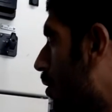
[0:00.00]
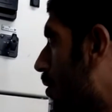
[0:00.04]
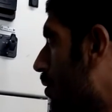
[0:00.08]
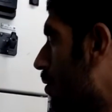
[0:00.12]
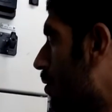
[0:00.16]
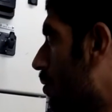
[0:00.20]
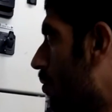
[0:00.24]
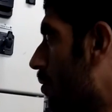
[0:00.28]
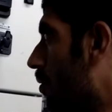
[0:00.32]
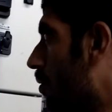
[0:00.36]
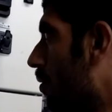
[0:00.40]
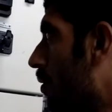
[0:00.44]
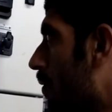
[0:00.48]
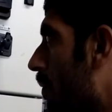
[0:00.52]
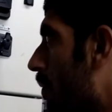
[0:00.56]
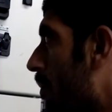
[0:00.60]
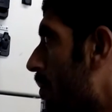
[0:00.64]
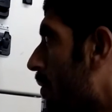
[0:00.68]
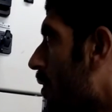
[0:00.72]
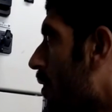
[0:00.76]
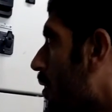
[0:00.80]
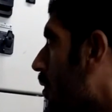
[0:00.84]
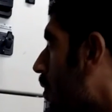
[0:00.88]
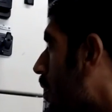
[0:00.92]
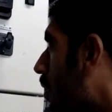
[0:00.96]
show you
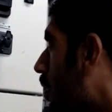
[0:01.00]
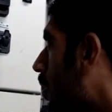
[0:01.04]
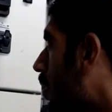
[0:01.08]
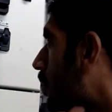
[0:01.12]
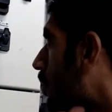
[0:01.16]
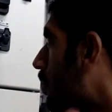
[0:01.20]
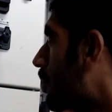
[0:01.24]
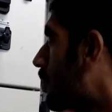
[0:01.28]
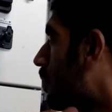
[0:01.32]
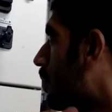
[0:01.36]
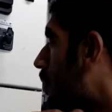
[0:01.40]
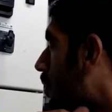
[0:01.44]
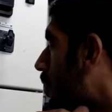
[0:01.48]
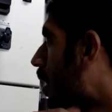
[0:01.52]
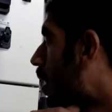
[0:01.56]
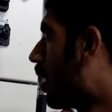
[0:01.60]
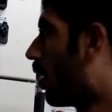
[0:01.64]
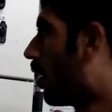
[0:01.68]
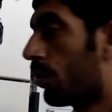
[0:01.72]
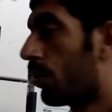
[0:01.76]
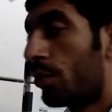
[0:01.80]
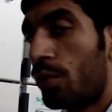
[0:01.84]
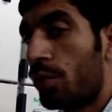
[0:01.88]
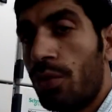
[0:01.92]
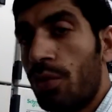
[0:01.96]

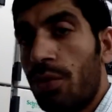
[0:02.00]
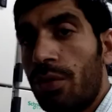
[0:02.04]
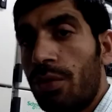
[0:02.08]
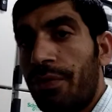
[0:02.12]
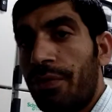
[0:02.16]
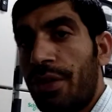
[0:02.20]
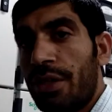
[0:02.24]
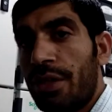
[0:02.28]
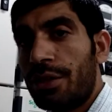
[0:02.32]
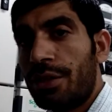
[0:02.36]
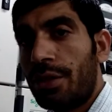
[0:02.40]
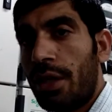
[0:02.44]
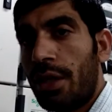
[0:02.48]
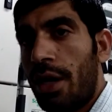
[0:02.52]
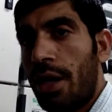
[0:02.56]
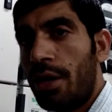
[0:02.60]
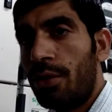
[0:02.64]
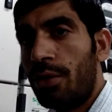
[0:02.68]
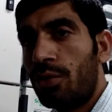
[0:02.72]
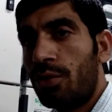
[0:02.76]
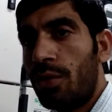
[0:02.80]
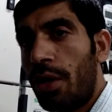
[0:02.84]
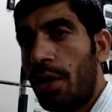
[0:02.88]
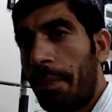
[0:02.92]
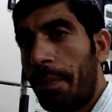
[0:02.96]
how to
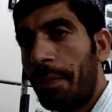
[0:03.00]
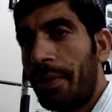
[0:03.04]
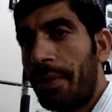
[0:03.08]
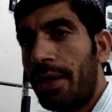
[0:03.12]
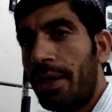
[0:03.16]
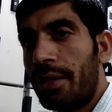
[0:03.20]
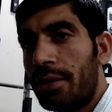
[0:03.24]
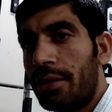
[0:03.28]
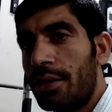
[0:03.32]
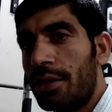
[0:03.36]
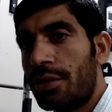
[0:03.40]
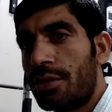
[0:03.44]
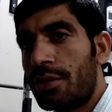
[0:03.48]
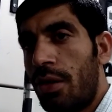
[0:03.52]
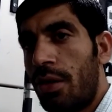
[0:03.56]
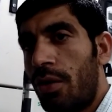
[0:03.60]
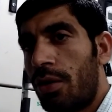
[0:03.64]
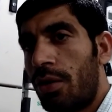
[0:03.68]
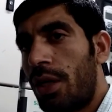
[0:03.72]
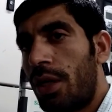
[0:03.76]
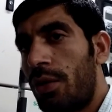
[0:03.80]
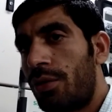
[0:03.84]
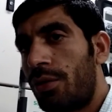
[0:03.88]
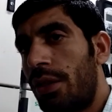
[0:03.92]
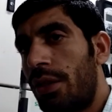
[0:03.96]
operate this
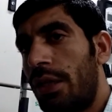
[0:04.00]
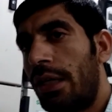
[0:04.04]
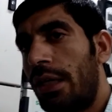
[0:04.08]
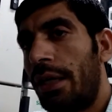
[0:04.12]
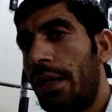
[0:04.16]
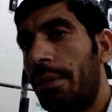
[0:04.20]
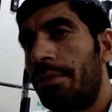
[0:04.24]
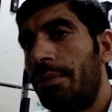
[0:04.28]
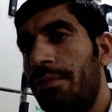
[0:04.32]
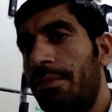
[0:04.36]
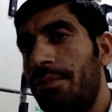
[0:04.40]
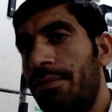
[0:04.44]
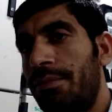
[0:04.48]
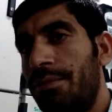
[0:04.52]
lockout relay.